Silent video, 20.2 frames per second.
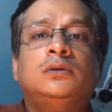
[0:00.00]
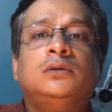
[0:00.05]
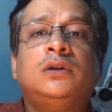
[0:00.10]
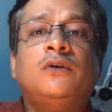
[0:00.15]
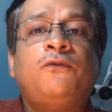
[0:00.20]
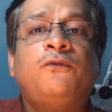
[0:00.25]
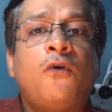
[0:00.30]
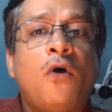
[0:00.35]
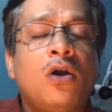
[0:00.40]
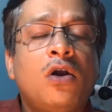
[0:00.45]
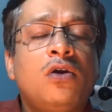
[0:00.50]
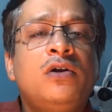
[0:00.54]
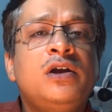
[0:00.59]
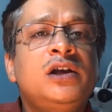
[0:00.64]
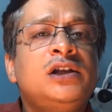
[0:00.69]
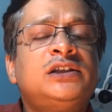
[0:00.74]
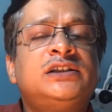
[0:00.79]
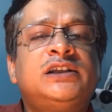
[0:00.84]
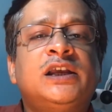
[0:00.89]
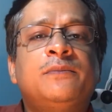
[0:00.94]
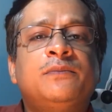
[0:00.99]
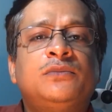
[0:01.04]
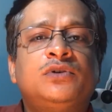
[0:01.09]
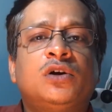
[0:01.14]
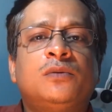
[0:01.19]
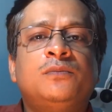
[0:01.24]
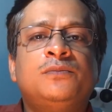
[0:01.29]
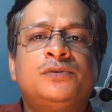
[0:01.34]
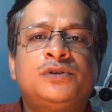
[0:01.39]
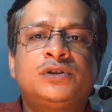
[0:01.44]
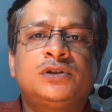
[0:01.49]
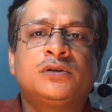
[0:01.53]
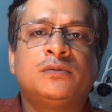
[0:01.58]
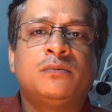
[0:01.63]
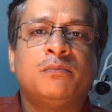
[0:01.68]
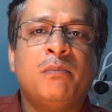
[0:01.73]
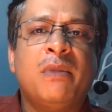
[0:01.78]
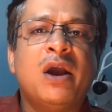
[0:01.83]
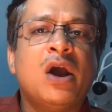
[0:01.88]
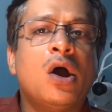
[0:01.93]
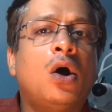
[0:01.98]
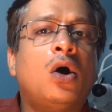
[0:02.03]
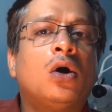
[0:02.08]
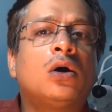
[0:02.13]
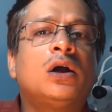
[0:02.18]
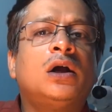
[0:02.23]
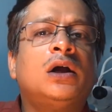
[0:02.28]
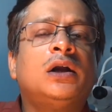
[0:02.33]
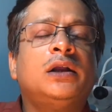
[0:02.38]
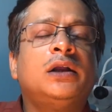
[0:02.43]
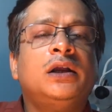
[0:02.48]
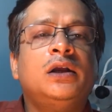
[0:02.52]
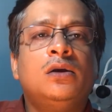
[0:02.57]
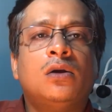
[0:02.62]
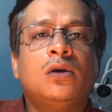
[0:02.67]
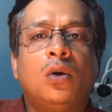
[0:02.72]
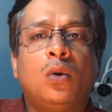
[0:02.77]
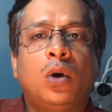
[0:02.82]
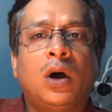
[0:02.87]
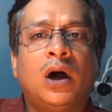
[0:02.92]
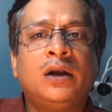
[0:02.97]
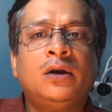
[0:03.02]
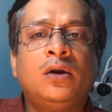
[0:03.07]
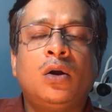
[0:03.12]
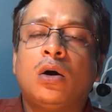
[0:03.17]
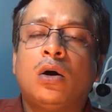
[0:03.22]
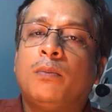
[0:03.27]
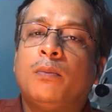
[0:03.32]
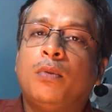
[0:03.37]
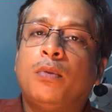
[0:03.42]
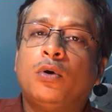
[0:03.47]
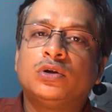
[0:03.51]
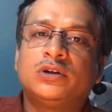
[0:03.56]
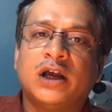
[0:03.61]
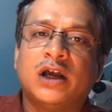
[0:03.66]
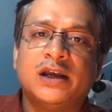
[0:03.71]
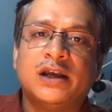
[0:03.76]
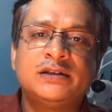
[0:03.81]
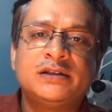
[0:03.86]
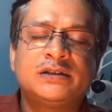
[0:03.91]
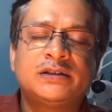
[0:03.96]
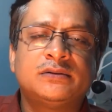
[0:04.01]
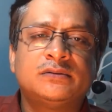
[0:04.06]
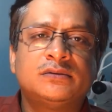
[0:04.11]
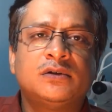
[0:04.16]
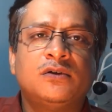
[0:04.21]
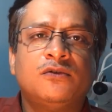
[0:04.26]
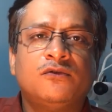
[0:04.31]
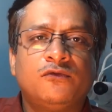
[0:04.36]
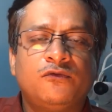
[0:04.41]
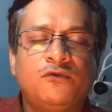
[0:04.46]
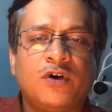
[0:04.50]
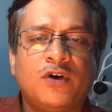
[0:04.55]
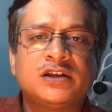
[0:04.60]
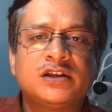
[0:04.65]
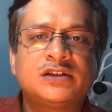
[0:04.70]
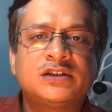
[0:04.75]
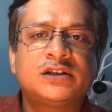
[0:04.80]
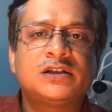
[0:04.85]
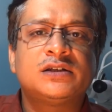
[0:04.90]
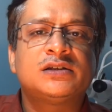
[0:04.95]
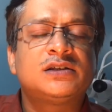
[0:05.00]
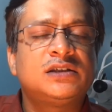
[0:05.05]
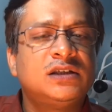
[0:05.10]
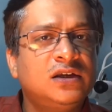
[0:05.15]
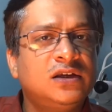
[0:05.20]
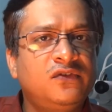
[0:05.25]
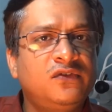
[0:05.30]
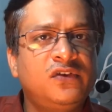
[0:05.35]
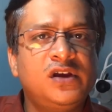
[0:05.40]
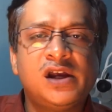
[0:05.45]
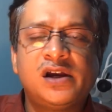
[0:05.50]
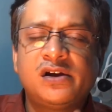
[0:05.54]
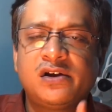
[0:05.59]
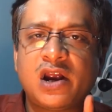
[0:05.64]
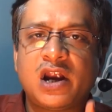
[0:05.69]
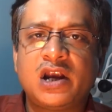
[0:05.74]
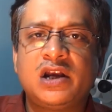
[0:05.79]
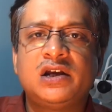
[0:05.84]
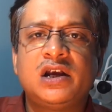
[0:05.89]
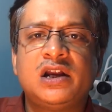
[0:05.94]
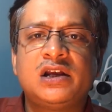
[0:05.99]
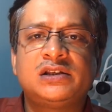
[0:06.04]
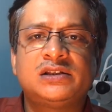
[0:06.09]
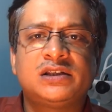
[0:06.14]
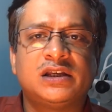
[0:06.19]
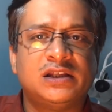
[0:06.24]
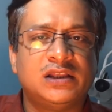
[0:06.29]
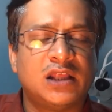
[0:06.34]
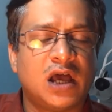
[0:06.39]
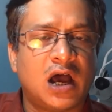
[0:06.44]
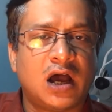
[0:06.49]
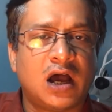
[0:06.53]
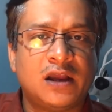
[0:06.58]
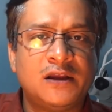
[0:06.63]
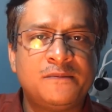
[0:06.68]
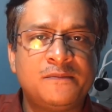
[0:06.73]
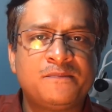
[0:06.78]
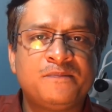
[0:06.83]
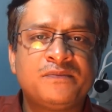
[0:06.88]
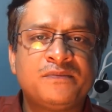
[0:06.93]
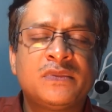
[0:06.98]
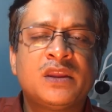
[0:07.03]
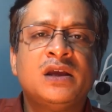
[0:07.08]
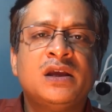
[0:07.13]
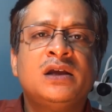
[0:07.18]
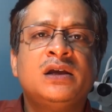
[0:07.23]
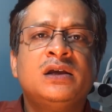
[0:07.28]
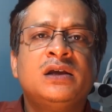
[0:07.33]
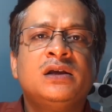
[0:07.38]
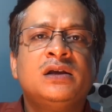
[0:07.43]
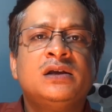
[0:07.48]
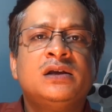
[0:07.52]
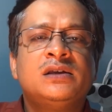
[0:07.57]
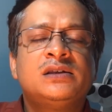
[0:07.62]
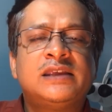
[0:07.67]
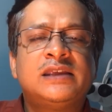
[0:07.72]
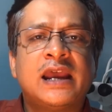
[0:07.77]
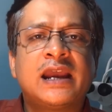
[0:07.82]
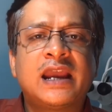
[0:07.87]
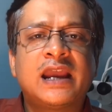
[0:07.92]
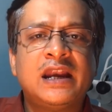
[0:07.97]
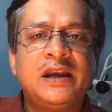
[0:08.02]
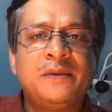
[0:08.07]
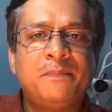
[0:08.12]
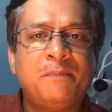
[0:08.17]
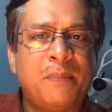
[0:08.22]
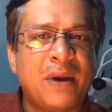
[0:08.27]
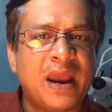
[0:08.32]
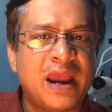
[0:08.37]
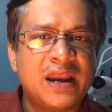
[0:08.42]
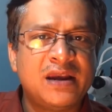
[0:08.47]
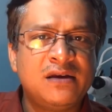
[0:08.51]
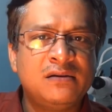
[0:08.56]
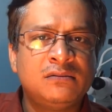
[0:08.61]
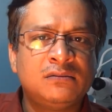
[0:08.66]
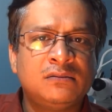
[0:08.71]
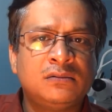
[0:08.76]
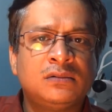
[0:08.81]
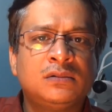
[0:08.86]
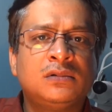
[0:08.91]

The following symptoms may occur in one or both eyes. First, severe redness in the eye. Second, pain.